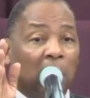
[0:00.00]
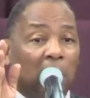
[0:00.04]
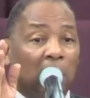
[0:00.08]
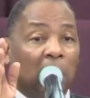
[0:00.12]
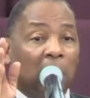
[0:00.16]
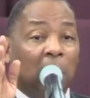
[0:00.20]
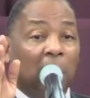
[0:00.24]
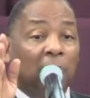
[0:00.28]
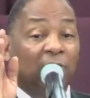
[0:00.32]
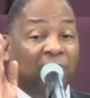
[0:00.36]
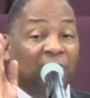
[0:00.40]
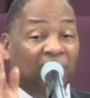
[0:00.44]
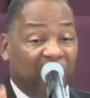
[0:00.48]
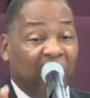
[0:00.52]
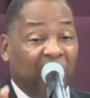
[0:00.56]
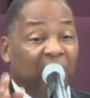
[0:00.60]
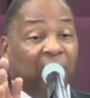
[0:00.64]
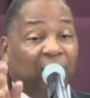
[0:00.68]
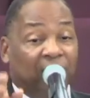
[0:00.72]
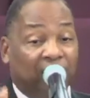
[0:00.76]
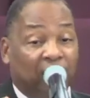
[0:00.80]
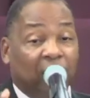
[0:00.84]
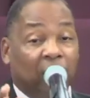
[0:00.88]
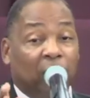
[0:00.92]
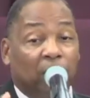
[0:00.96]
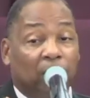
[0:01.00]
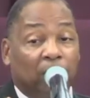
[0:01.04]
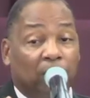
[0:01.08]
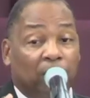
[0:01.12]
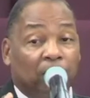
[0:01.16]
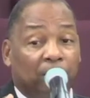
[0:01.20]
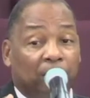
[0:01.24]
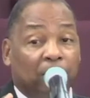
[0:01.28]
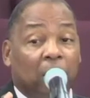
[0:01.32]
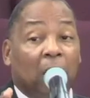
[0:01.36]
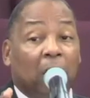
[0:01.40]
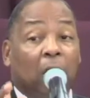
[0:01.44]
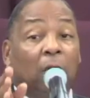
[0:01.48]
Faithful.
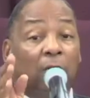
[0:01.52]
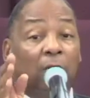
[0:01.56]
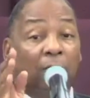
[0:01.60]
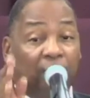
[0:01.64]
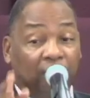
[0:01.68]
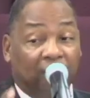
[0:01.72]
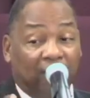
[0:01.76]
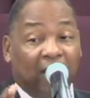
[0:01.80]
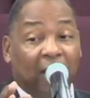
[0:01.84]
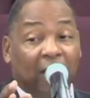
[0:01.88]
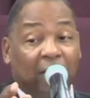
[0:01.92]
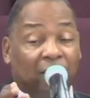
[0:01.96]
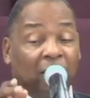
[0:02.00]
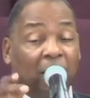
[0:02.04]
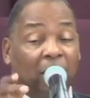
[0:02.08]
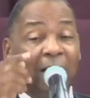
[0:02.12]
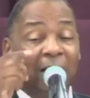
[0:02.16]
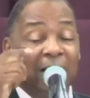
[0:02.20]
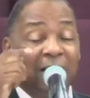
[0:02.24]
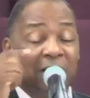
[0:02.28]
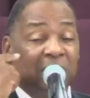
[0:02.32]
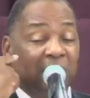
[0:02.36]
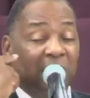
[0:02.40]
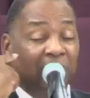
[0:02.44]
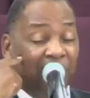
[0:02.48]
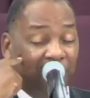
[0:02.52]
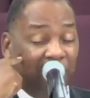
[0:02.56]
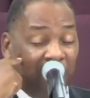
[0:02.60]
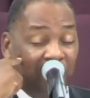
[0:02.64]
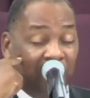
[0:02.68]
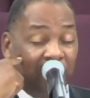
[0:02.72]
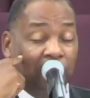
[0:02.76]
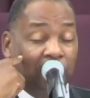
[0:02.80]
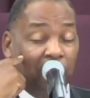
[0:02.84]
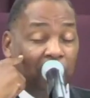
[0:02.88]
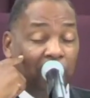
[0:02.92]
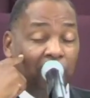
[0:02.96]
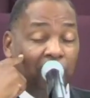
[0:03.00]
Faith, somebody say
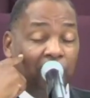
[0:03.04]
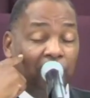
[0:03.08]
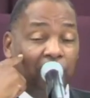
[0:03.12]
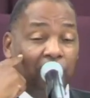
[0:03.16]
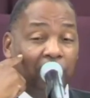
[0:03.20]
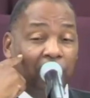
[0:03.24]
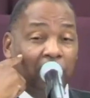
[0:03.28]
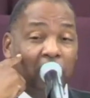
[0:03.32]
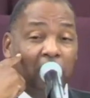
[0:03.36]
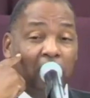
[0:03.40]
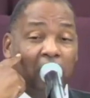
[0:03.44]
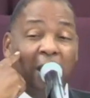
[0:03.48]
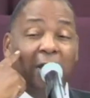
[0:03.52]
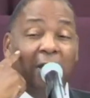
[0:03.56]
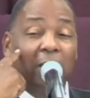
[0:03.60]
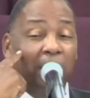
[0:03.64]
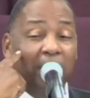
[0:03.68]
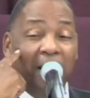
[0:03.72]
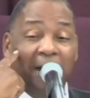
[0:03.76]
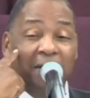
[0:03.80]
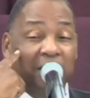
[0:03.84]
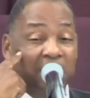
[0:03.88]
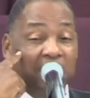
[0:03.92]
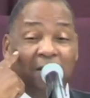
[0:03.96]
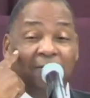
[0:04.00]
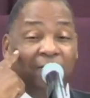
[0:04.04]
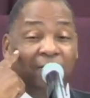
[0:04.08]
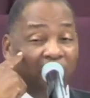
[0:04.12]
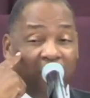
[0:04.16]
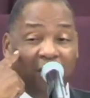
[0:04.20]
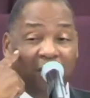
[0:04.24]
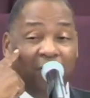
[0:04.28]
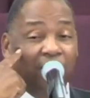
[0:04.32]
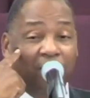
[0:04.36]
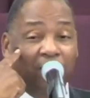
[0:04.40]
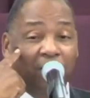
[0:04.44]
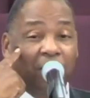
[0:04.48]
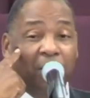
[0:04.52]
faithful. Everybody say
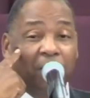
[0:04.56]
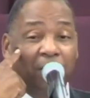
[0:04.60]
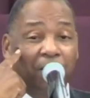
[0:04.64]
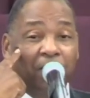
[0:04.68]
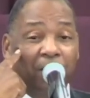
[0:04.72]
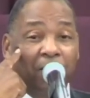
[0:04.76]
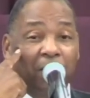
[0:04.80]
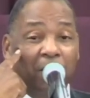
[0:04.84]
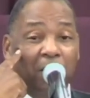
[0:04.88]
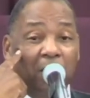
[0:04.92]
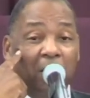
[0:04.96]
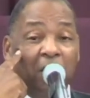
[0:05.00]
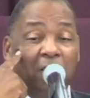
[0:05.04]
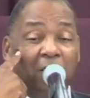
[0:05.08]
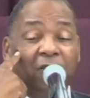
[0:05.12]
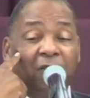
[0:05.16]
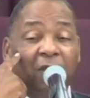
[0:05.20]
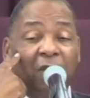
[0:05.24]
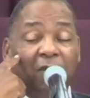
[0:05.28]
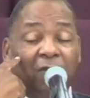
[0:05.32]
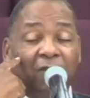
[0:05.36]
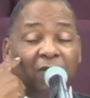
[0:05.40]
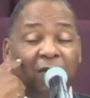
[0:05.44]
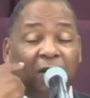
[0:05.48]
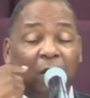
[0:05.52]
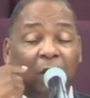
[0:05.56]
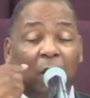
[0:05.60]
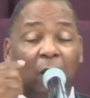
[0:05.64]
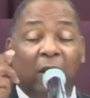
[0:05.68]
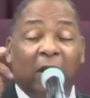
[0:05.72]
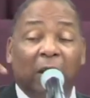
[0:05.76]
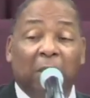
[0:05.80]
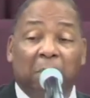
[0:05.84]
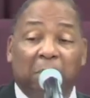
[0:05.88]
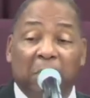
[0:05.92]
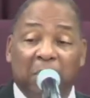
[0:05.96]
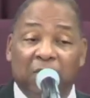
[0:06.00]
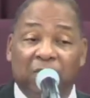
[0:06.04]
faithful. See, this ain't no
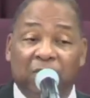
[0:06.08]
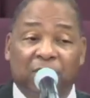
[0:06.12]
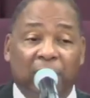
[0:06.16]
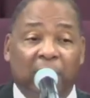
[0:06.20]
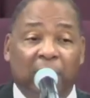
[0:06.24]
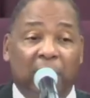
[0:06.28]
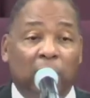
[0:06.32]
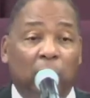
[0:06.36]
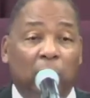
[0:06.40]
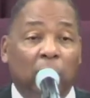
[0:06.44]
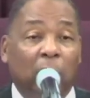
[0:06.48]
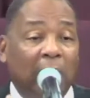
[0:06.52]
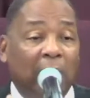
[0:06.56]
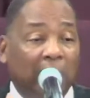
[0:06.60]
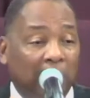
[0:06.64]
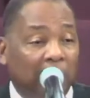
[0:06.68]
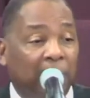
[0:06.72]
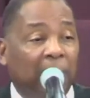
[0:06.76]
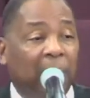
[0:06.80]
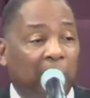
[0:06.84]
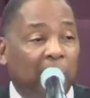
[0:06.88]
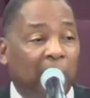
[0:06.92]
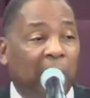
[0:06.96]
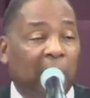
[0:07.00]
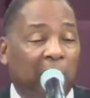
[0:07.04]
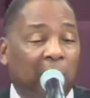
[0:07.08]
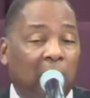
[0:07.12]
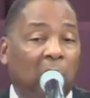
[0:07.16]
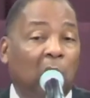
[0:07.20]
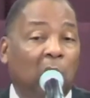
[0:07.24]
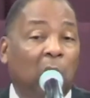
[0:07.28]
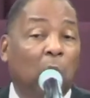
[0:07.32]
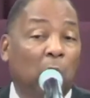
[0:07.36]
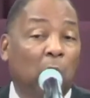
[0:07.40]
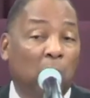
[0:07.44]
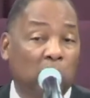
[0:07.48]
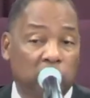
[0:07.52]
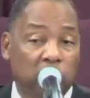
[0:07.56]
hit and miss thing. You got to be where the
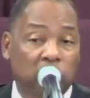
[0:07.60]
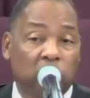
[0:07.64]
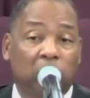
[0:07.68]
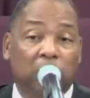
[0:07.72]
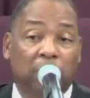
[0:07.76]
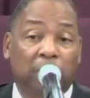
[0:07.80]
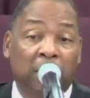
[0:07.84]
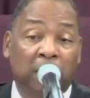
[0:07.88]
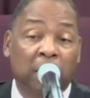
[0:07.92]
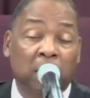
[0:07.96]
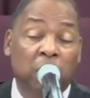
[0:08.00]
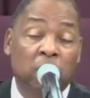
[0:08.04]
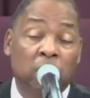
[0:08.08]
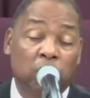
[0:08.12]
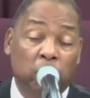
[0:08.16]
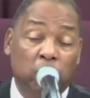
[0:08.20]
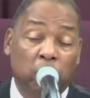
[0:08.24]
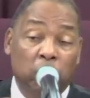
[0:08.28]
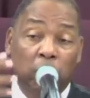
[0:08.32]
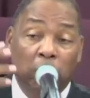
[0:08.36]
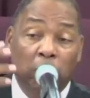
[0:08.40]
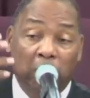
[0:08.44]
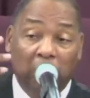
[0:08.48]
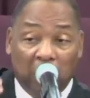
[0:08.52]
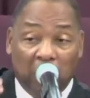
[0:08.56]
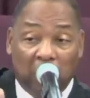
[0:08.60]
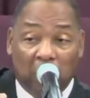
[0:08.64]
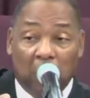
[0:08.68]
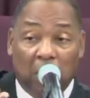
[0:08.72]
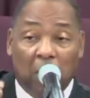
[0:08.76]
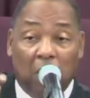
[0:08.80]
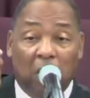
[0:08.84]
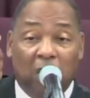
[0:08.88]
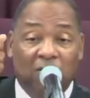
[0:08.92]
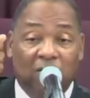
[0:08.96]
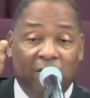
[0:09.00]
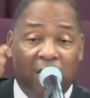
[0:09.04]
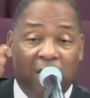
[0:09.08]
Lord wants you to be so you can get what
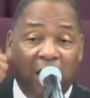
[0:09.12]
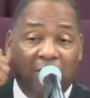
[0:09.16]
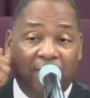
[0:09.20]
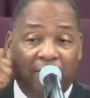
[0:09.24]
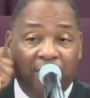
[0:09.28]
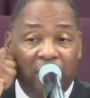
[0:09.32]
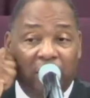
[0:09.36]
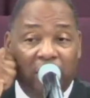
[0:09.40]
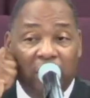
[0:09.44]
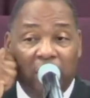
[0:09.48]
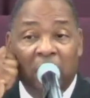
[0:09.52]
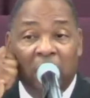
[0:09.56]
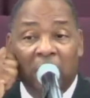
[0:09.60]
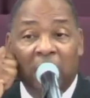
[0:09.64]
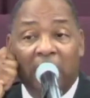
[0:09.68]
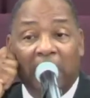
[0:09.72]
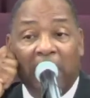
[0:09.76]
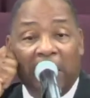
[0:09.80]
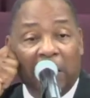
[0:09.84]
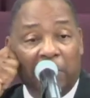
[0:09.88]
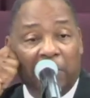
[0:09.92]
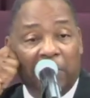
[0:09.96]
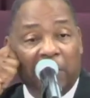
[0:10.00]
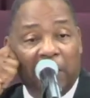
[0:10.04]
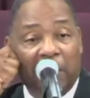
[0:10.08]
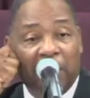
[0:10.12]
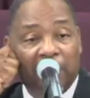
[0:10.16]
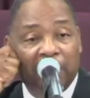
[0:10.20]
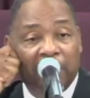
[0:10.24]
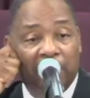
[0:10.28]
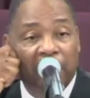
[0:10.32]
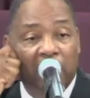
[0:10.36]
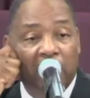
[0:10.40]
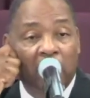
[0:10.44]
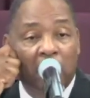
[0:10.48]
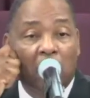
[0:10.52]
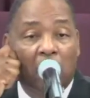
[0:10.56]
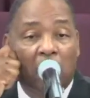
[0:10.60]
God's got for you. Amen.
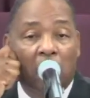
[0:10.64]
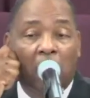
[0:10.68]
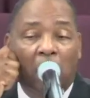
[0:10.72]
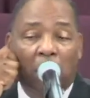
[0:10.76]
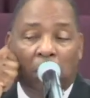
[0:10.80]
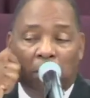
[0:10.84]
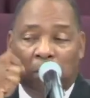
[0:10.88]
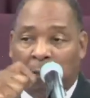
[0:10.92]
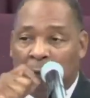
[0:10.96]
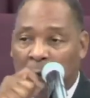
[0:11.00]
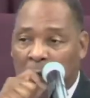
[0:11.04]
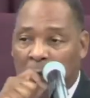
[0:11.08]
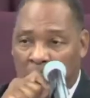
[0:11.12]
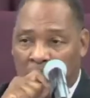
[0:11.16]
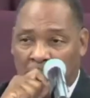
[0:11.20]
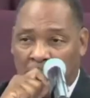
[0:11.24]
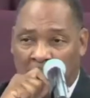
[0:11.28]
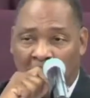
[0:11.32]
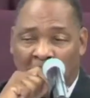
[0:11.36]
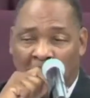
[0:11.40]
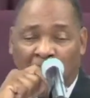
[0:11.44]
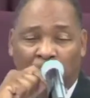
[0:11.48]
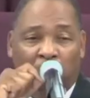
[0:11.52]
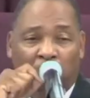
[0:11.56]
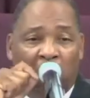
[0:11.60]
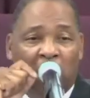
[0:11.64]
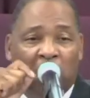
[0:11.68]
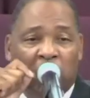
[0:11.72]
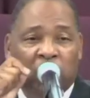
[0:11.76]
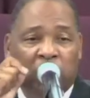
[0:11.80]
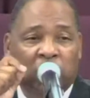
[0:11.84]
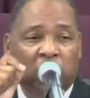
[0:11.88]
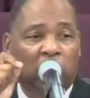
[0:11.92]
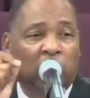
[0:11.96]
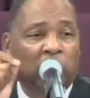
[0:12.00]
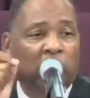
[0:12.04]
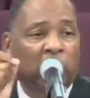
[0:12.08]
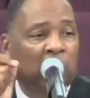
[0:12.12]
God bless
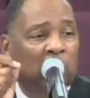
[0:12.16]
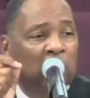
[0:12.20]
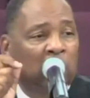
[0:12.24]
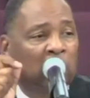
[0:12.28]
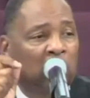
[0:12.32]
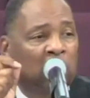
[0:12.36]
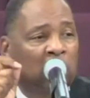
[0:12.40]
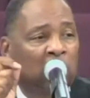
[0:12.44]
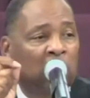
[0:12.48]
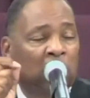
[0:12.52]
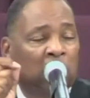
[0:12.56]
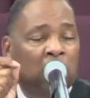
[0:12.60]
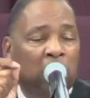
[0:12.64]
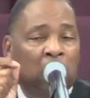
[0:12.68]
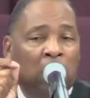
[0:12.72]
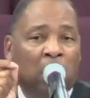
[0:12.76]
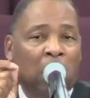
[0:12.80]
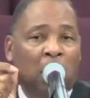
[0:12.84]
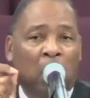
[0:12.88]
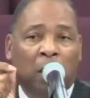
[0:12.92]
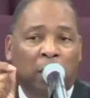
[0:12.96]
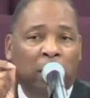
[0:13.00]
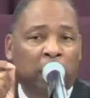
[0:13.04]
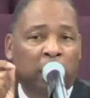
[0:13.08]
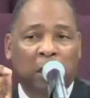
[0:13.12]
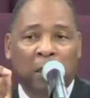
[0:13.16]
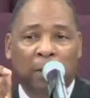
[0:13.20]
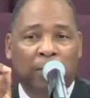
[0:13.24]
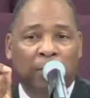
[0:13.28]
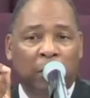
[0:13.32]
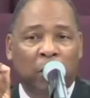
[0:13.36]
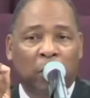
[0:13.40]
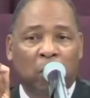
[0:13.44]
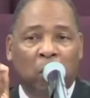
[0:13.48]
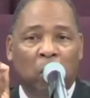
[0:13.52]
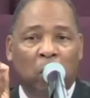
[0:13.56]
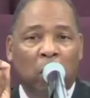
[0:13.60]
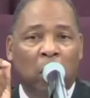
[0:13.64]
you real good. God keep
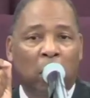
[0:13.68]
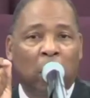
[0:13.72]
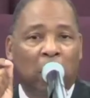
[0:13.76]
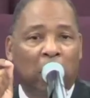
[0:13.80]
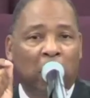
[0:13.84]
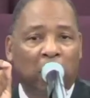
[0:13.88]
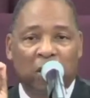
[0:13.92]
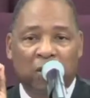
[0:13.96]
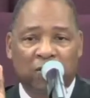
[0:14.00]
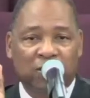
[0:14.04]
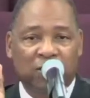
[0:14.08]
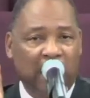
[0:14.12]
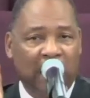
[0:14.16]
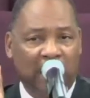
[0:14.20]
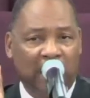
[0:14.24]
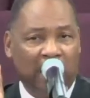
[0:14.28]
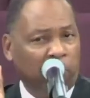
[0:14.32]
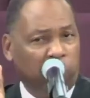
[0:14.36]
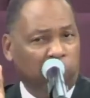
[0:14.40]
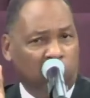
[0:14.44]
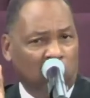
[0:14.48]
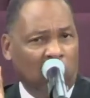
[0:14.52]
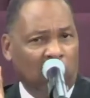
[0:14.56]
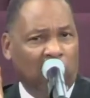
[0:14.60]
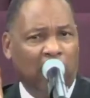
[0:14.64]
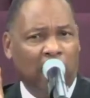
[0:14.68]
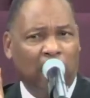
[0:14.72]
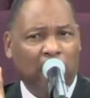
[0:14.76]
you is our prayer.